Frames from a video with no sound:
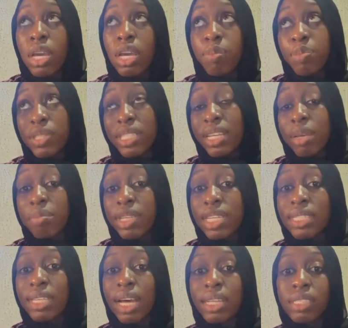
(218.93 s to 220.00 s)

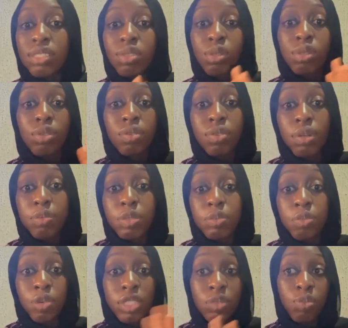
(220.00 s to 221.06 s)
epidemics and is also
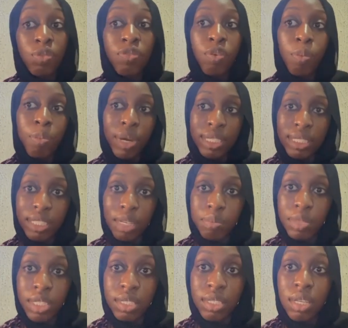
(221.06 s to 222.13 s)
responsible for
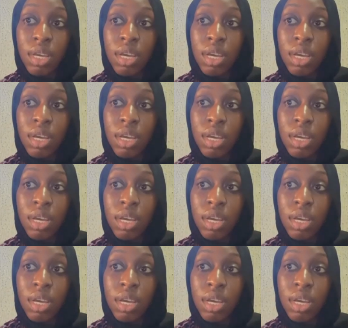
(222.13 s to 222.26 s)
pandemics